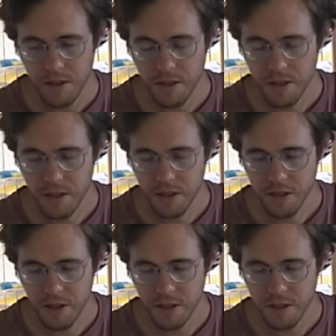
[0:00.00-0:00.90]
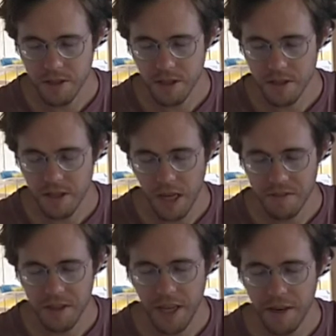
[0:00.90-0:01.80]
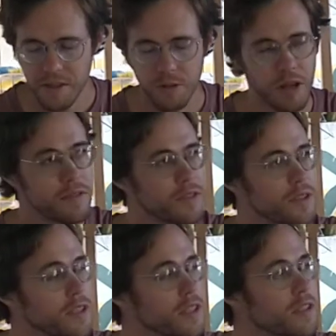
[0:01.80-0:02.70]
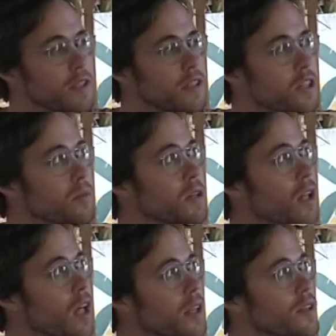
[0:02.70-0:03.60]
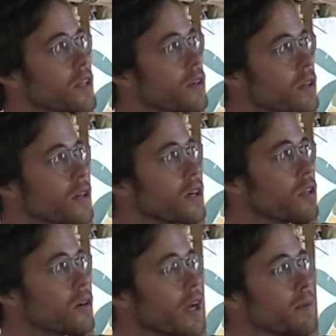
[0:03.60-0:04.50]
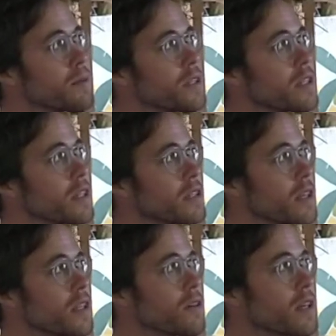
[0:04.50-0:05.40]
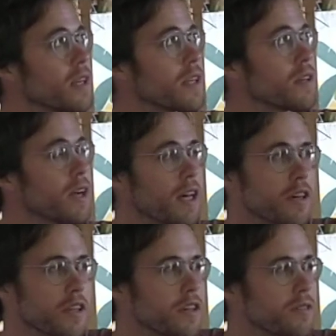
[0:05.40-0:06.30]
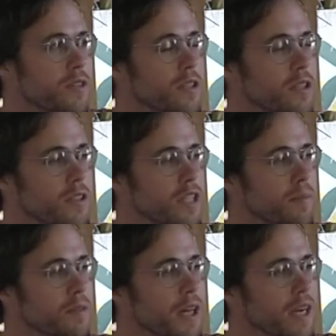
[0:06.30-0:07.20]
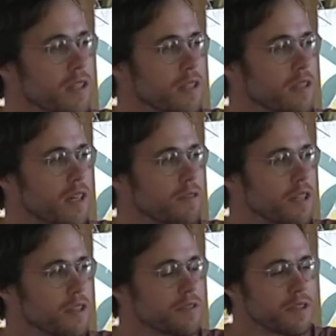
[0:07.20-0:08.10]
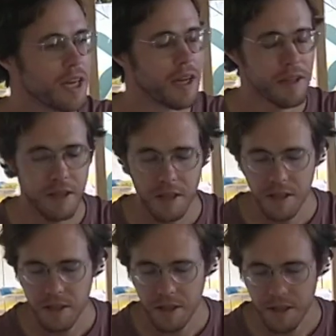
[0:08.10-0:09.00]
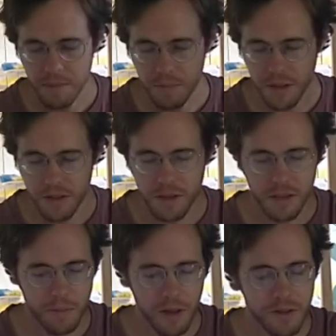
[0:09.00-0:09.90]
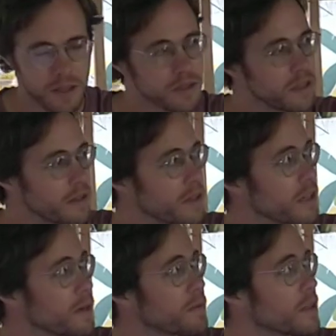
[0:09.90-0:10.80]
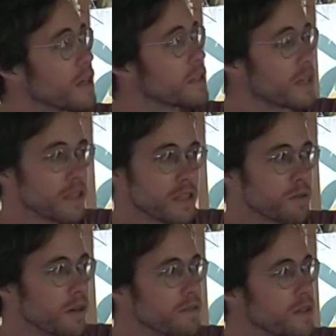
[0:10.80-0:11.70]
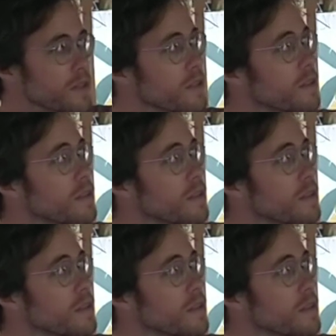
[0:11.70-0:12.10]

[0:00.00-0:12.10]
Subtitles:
The charge controller does often have a 12-volt DC terminal on it that you can hook low amperage things on it. You can't hook your inverter straight up to that because it's not rated for that. But there's small things that you can hook up to that as long as it's 12 volts.